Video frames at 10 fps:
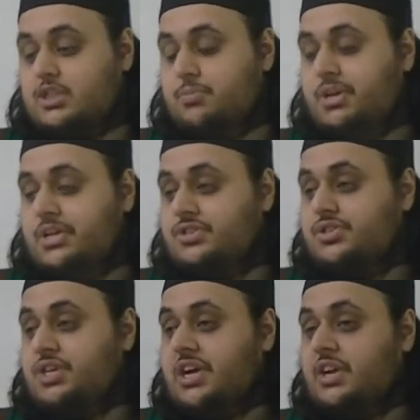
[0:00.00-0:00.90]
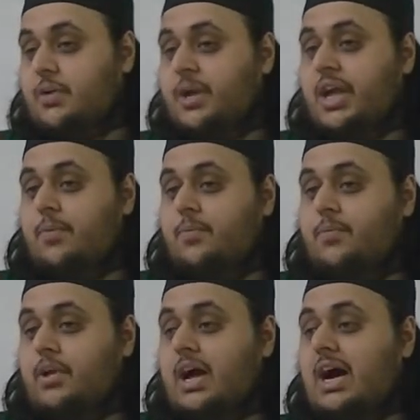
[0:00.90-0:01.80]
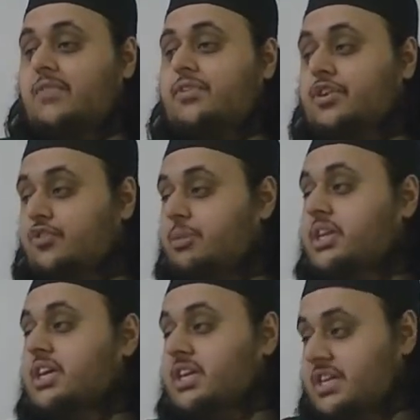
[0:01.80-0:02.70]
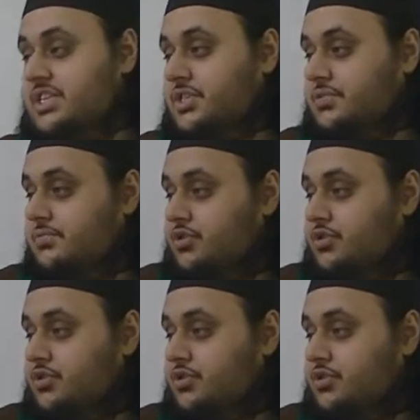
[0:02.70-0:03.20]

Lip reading: to be done straight away after you've made the intention.